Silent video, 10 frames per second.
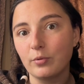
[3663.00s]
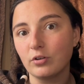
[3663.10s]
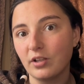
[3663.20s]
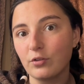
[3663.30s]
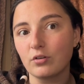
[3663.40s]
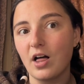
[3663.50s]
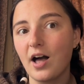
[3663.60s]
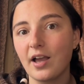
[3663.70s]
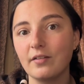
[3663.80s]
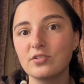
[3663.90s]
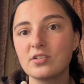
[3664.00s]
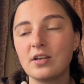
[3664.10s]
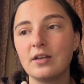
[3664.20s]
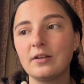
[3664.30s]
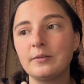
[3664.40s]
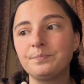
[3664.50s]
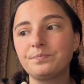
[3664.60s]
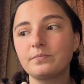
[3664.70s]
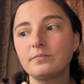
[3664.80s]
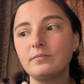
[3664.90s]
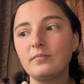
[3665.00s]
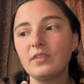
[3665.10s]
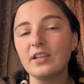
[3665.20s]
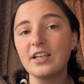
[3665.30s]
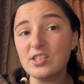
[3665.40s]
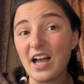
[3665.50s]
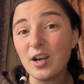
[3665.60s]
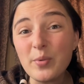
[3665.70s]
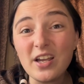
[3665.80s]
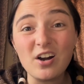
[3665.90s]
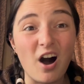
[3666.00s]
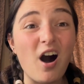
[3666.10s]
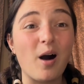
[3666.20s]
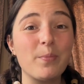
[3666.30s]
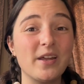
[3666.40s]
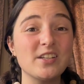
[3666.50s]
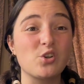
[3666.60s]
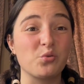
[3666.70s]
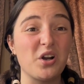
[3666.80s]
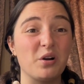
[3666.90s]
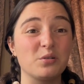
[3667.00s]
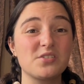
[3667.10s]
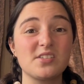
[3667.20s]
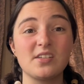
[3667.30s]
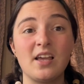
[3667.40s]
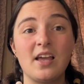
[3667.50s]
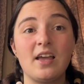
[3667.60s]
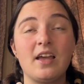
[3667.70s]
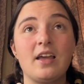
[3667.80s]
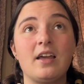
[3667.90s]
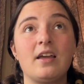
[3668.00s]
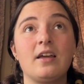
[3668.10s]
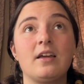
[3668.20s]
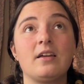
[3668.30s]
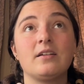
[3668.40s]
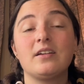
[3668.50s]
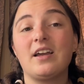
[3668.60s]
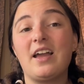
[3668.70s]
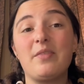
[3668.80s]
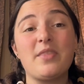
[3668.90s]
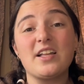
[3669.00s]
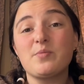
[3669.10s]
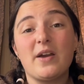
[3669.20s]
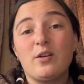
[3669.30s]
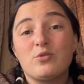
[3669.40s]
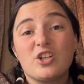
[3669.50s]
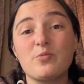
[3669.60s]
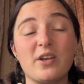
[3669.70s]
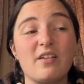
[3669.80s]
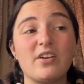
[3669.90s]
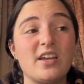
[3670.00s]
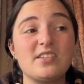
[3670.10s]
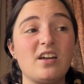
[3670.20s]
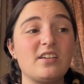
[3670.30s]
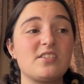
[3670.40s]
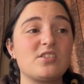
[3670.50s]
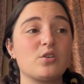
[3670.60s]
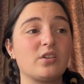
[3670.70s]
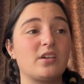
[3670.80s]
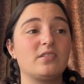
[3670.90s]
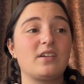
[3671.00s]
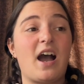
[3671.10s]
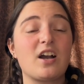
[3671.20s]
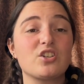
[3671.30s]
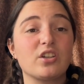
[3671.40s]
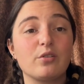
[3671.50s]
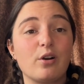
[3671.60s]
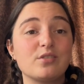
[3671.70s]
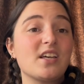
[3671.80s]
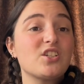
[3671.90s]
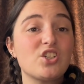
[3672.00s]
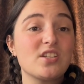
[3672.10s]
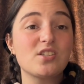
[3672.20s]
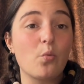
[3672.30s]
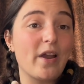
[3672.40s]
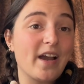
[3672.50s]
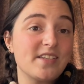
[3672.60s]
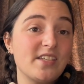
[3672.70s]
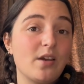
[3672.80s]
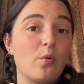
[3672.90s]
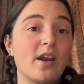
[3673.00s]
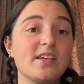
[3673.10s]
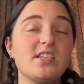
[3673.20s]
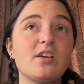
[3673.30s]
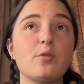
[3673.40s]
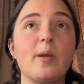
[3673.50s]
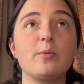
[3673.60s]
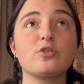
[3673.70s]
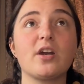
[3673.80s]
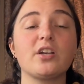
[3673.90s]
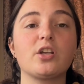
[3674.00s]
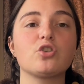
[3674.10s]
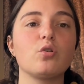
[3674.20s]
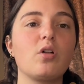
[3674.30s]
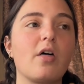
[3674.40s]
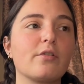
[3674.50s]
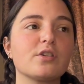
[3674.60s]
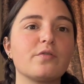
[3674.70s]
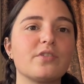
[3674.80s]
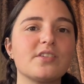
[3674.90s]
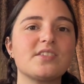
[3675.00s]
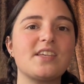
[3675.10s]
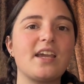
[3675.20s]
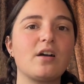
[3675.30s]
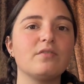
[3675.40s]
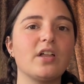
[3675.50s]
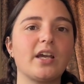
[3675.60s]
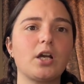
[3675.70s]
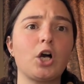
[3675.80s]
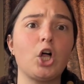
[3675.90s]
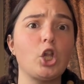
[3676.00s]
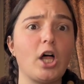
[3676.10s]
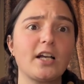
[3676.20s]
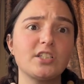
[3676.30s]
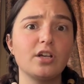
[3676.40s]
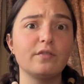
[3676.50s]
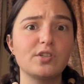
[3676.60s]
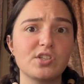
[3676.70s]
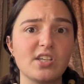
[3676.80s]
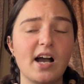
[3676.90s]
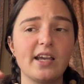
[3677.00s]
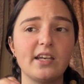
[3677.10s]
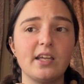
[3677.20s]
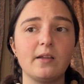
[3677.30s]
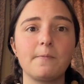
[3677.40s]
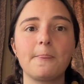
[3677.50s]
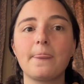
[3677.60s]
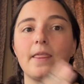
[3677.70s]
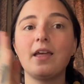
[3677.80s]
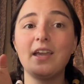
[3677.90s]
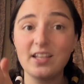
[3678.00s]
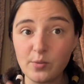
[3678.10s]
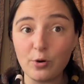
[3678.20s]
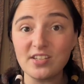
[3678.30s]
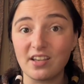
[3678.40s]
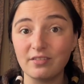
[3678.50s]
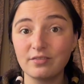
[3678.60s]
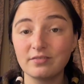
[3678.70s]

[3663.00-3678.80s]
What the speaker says: to live their lives is kind of being a cop, and it's gross. And that's my own judgment of it. It's not necessarily actually gross. That's just the way I see it. When I see other people trying to control others for the sake of collective society, it's oppressive.